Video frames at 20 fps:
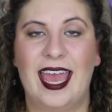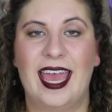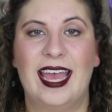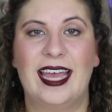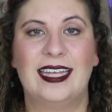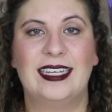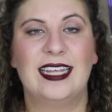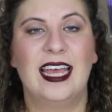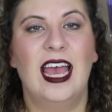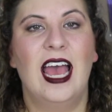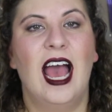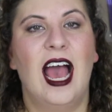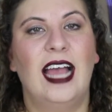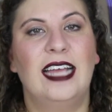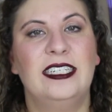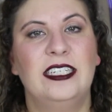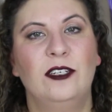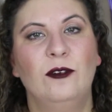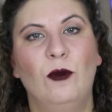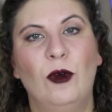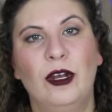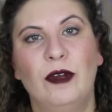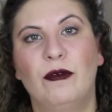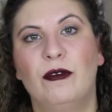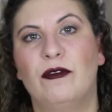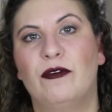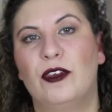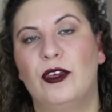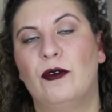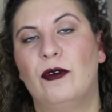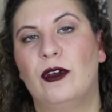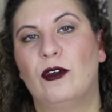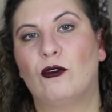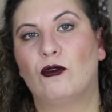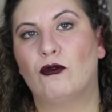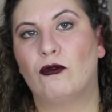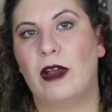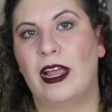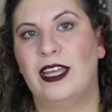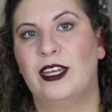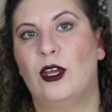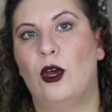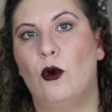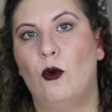and I didn't want to review it right